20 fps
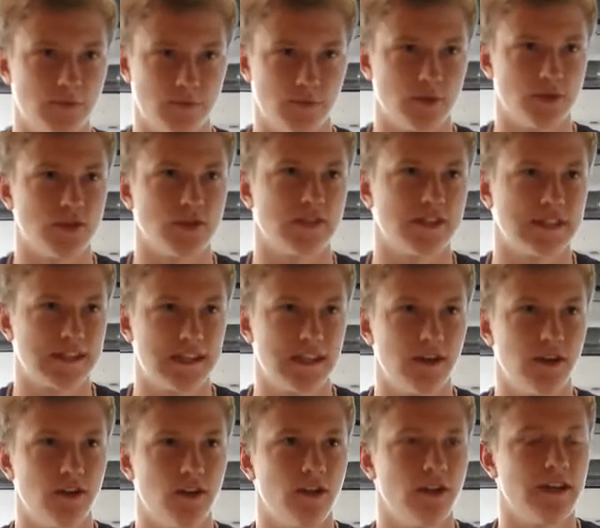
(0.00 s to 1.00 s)
with just
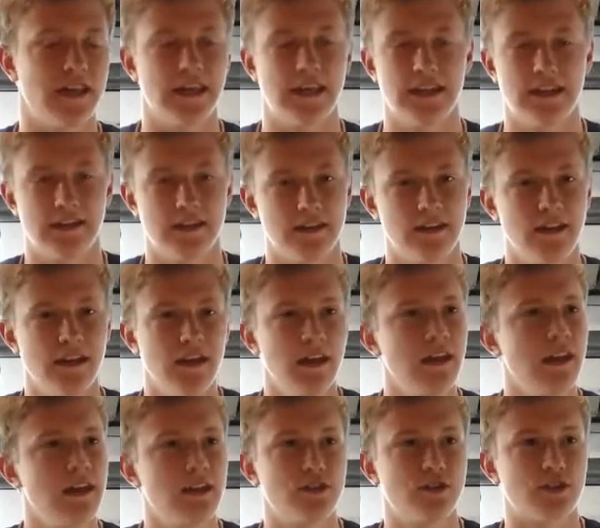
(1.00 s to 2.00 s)
skill and
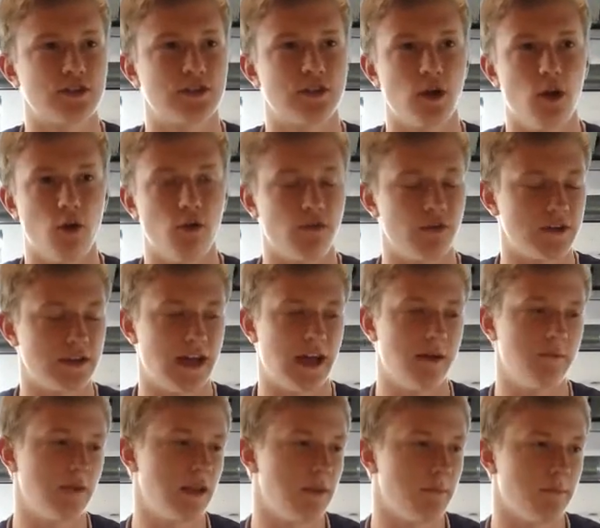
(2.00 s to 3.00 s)
just over
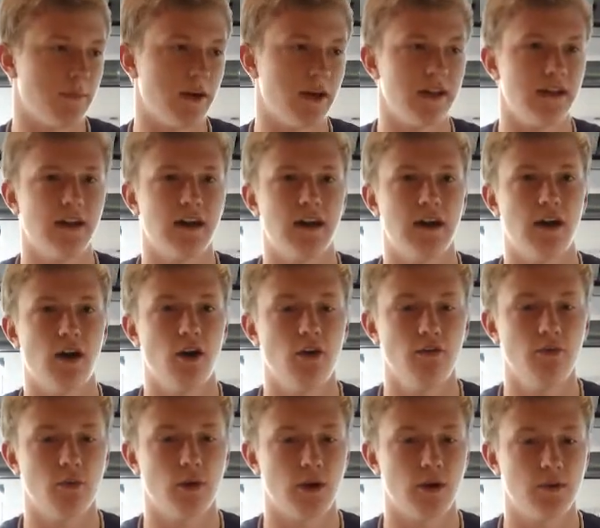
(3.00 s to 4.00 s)
dominate. But
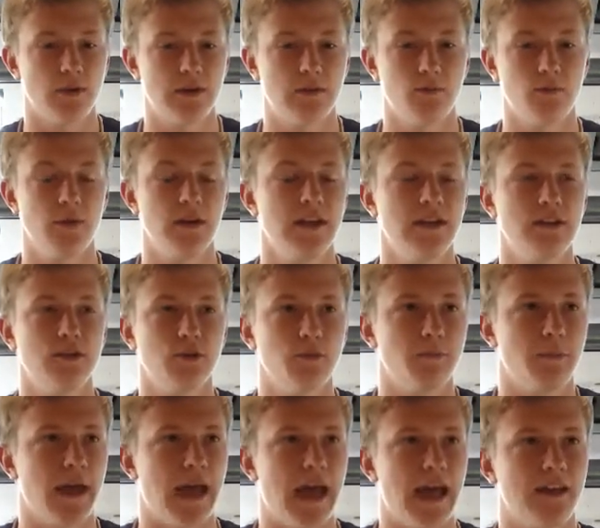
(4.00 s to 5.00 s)
overall, we didn't do
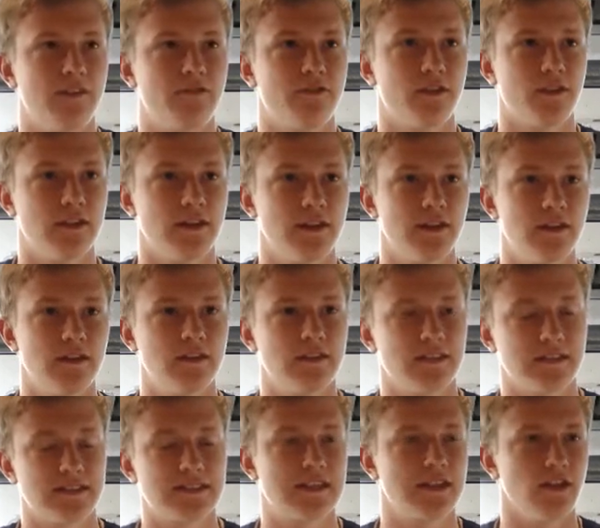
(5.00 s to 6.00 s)
bad for
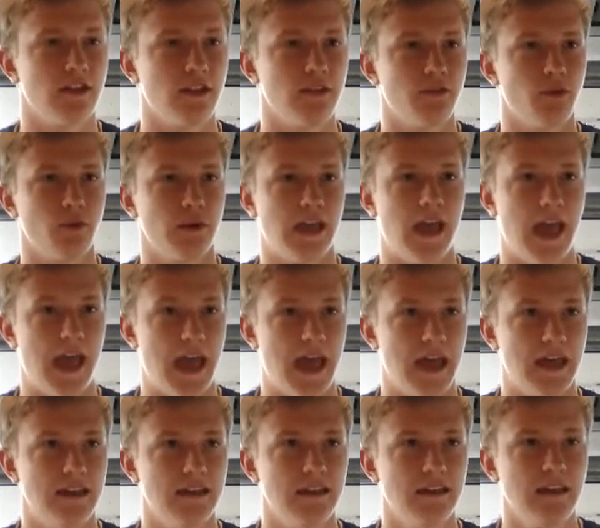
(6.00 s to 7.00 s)
the skill level we
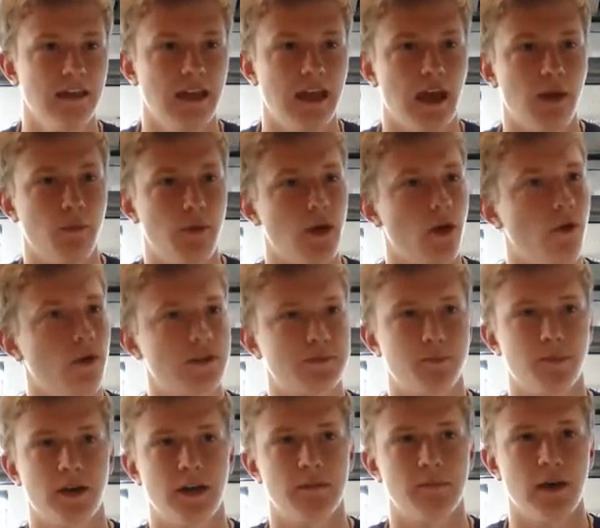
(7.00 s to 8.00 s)
had, and we were always
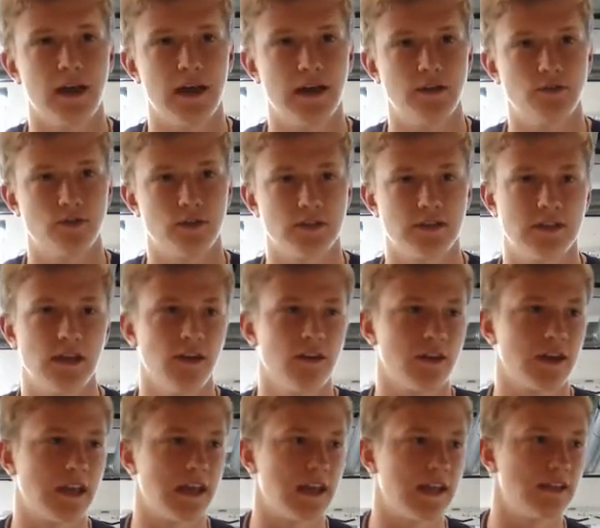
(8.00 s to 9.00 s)
plagued by injuries.
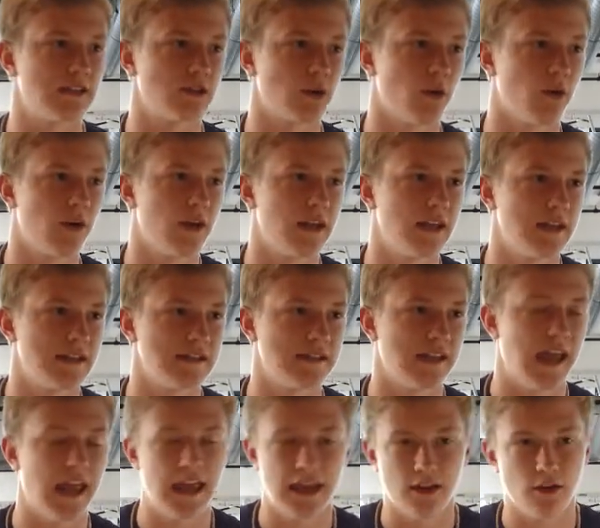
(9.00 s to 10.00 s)
Another kid tore his
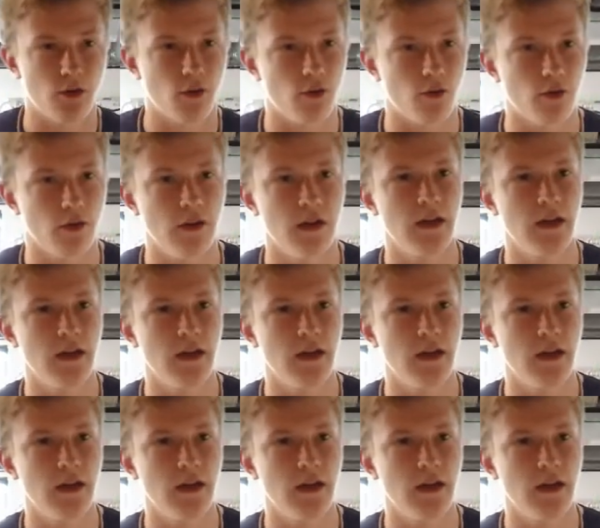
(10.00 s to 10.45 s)
ankle,